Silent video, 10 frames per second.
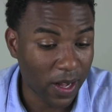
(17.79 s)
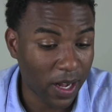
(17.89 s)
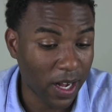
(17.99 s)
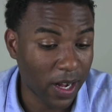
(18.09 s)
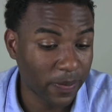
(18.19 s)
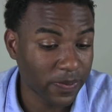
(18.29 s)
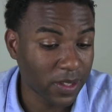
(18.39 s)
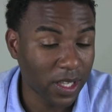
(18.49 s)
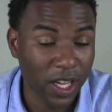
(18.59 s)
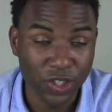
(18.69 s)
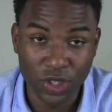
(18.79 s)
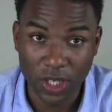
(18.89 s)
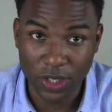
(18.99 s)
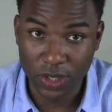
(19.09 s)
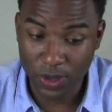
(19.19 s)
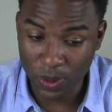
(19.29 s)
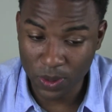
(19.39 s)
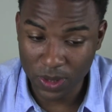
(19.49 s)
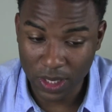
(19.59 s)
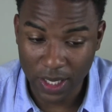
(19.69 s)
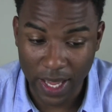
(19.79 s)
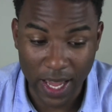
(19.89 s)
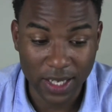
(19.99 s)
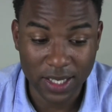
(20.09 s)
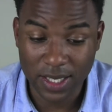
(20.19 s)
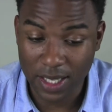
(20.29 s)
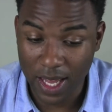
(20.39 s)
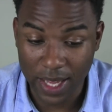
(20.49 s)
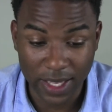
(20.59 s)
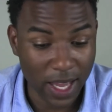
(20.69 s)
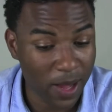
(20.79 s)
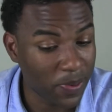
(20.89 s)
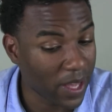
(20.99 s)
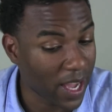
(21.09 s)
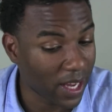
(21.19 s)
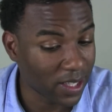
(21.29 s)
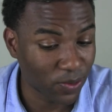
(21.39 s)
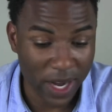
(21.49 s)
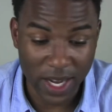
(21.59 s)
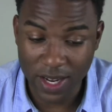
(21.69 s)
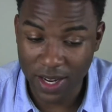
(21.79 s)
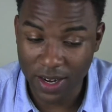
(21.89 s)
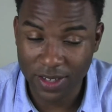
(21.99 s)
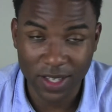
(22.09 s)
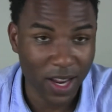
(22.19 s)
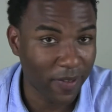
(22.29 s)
a suit and a sleigh. Yep, he had his reindeers and